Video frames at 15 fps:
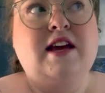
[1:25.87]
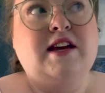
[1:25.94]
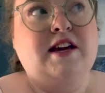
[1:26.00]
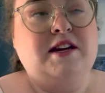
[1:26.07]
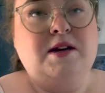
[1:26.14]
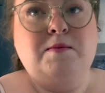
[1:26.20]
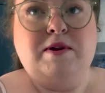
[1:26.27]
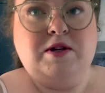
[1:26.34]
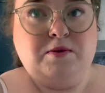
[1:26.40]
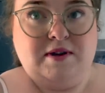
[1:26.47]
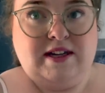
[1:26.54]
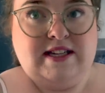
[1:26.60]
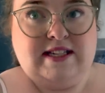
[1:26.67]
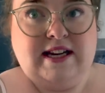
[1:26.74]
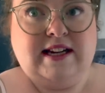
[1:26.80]
going to be
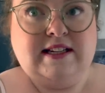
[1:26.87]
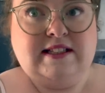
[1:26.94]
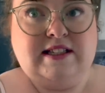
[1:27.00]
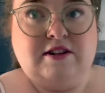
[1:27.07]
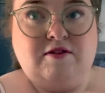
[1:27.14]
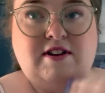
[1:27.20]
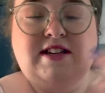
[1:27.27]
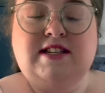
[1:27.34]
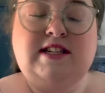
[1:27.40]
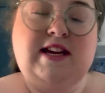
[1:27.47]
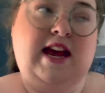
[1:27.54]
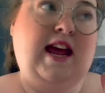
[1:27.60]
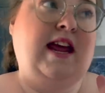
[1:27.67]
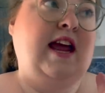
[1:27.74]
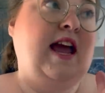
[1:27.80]
26 degrees
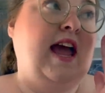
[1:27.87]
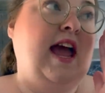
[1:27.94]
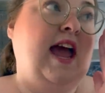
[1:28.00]
today.